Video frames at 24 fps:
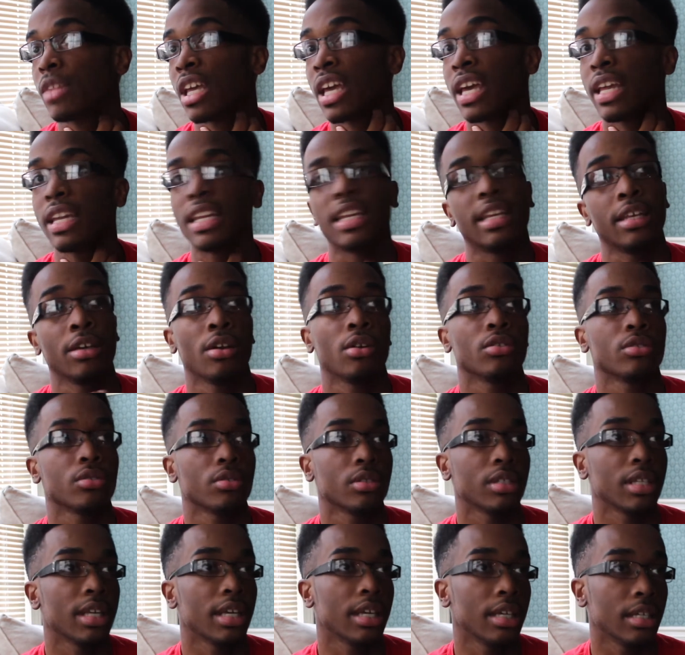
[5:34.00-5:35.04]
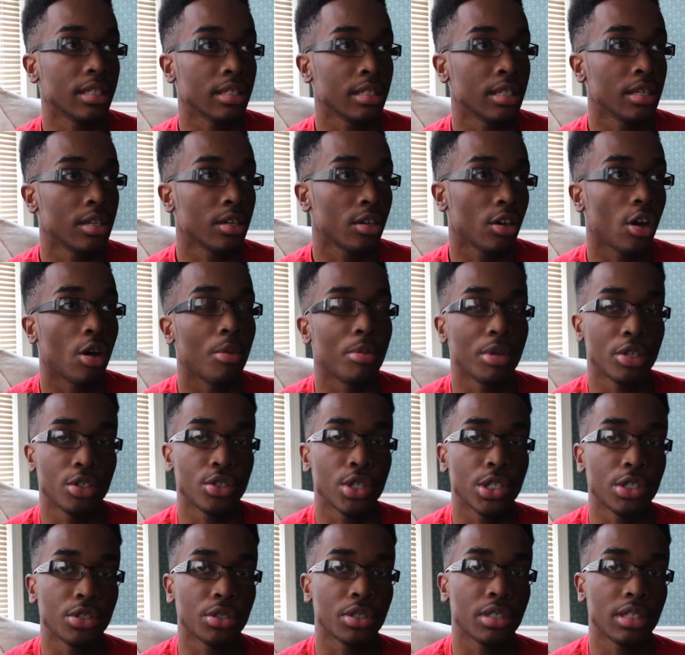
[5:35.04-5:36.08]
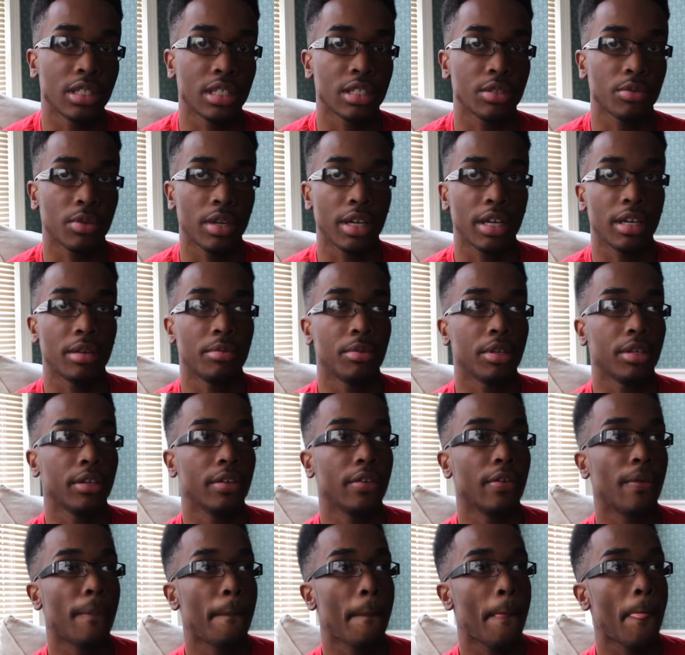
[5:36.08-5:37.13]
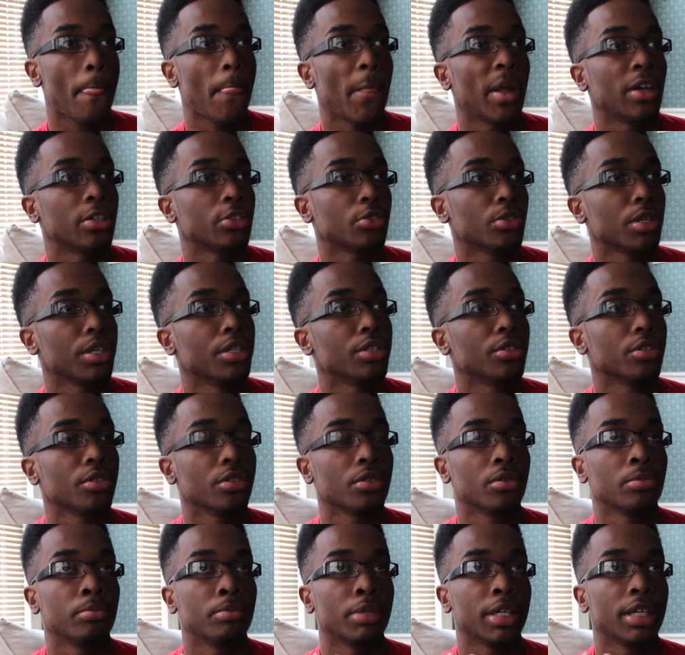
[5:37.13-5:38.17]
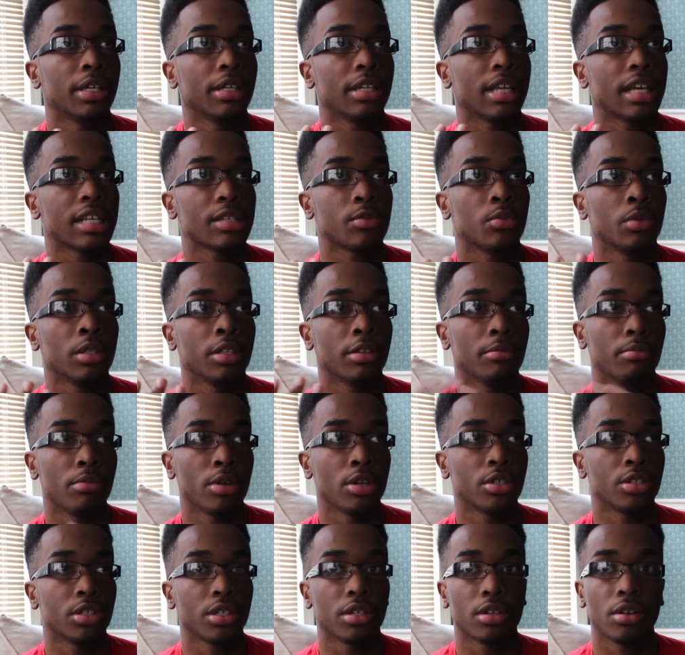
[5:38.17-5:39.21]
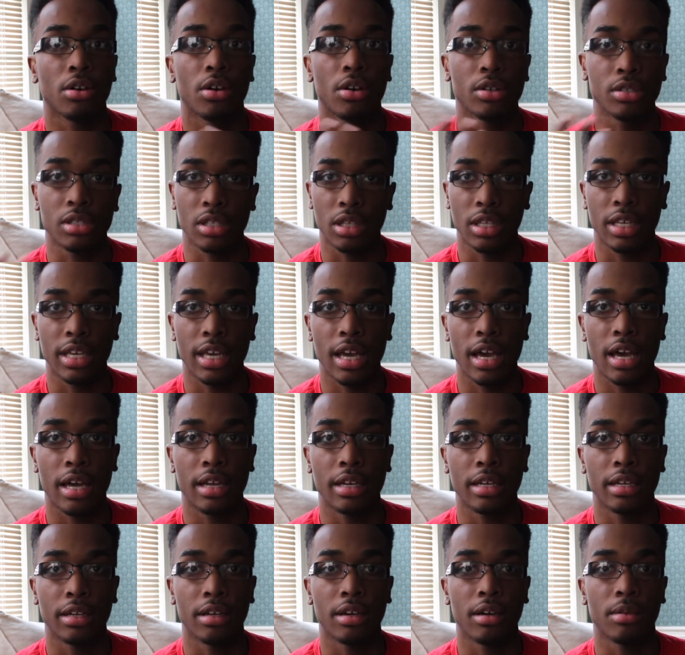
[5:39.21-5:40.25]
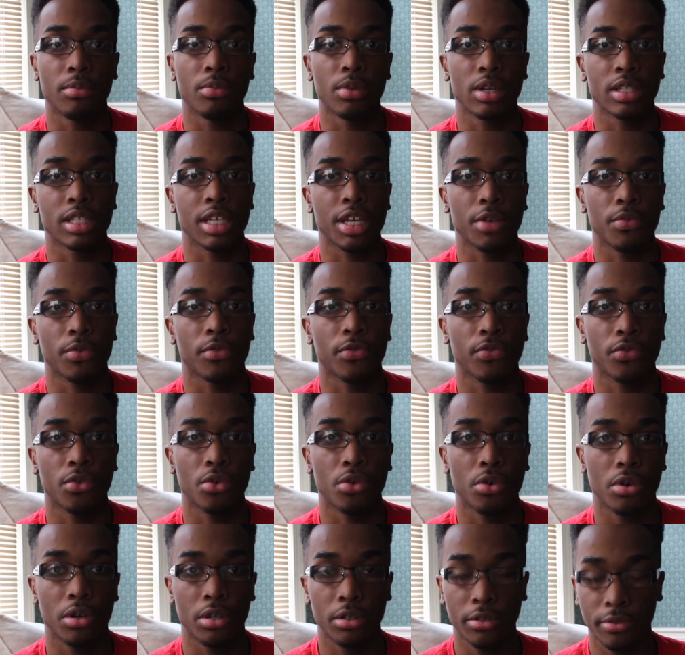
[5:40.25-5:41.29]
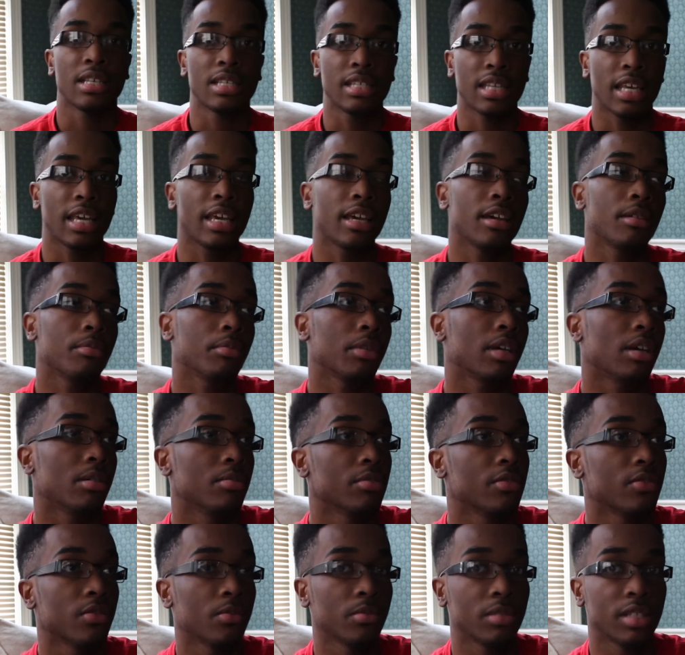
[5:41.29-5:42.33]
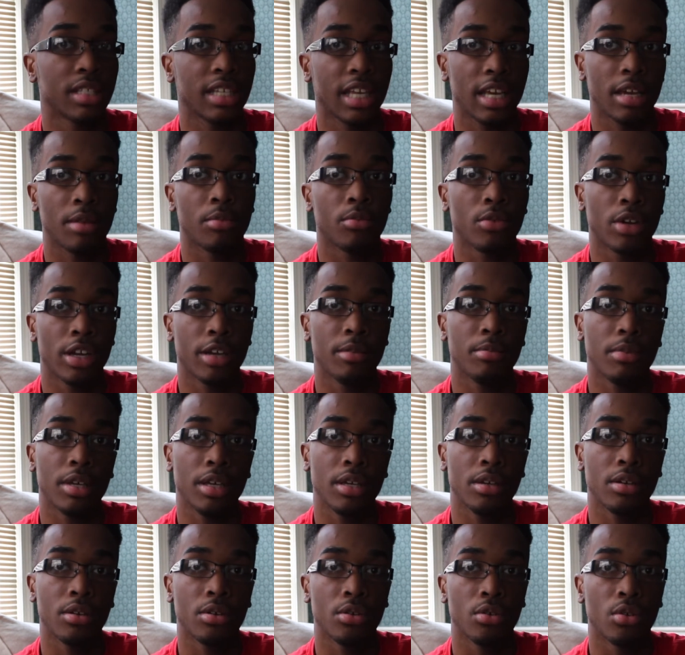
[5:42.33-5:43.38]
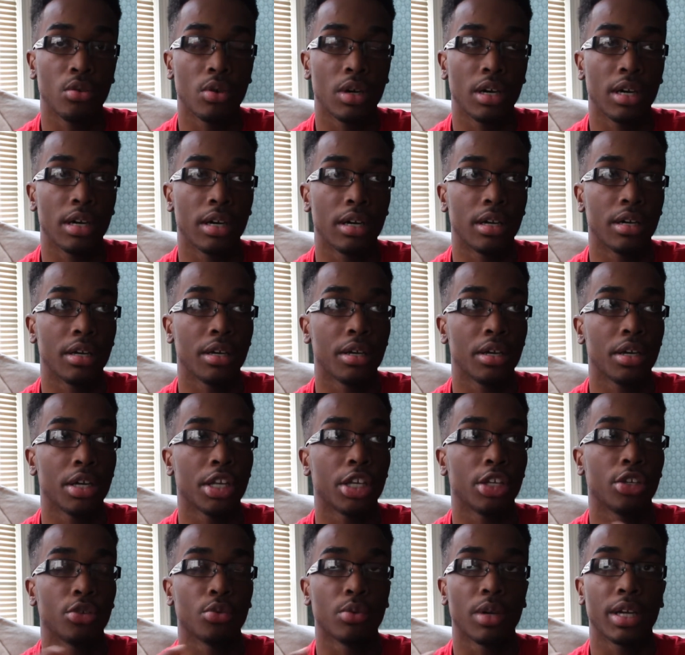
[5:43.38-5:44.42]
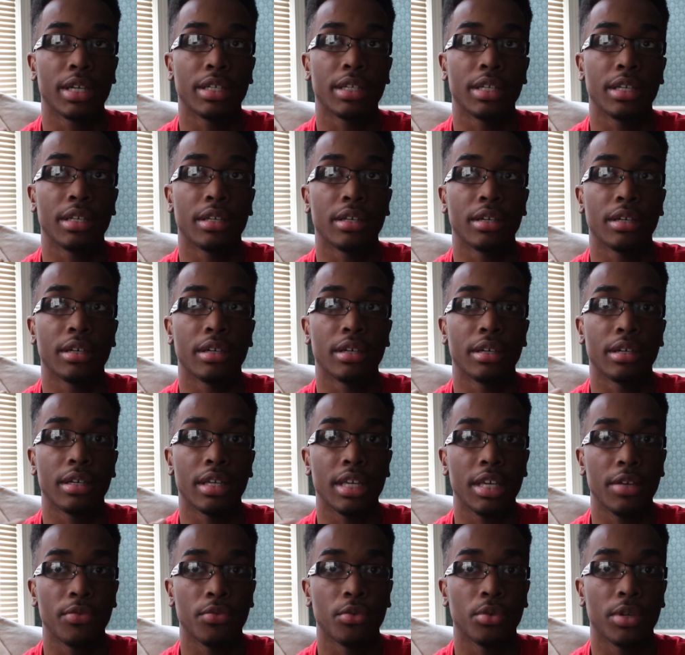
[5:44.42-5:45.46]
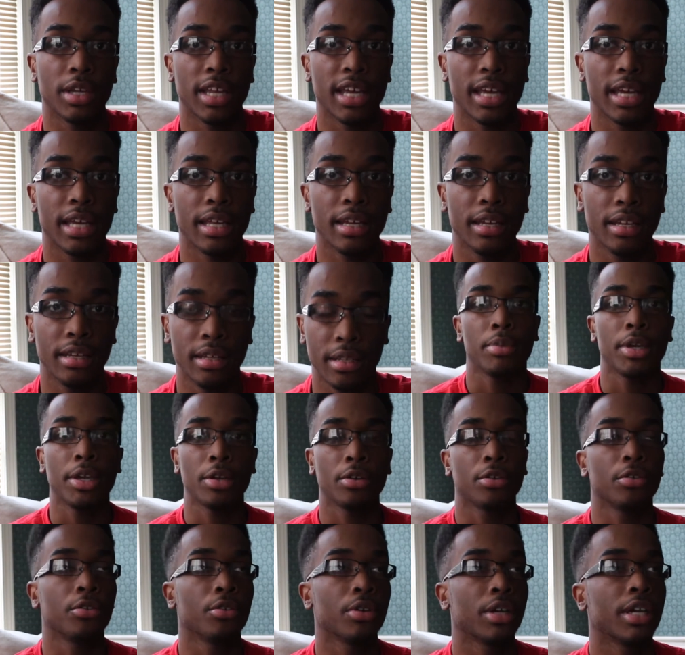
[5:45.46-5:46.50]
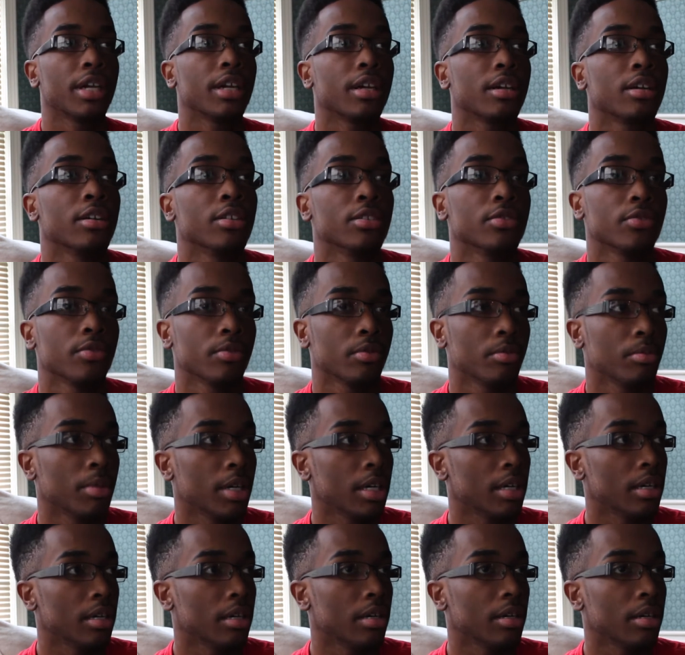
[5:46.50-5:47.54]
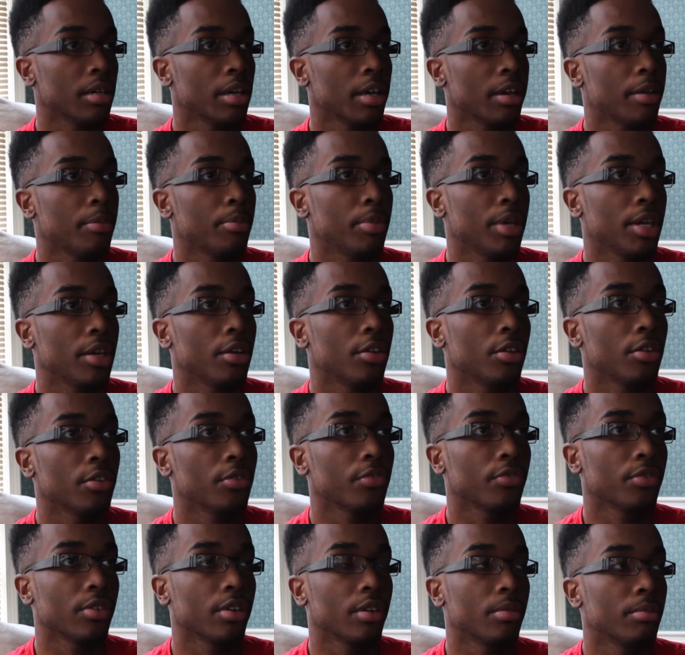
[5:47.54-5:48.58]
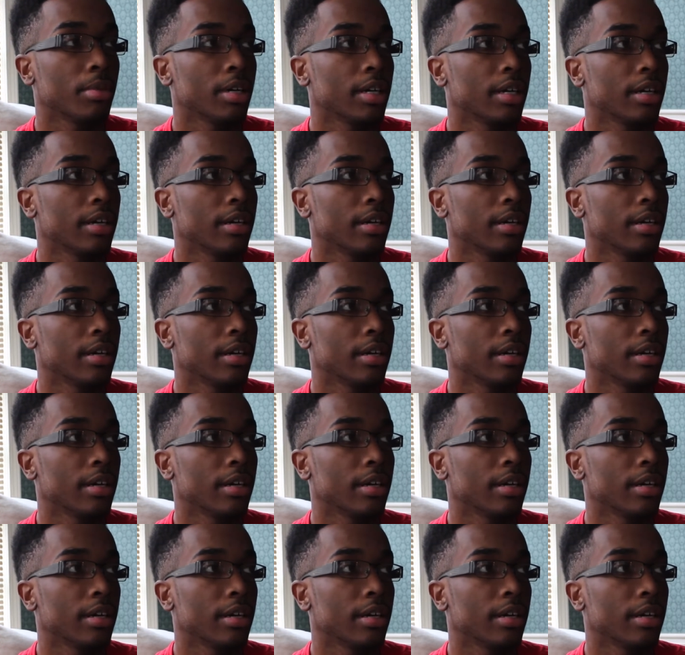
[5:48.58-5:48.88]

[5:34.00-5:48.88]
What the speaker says: and then he also says, "Call me Stranger because that's what I am to you." Stranger being that's what the merchant calls Leon in Resident Evil 4. Sam comes from Sam Raimi, who directed Evil Dead. Peter Green comes from Peter from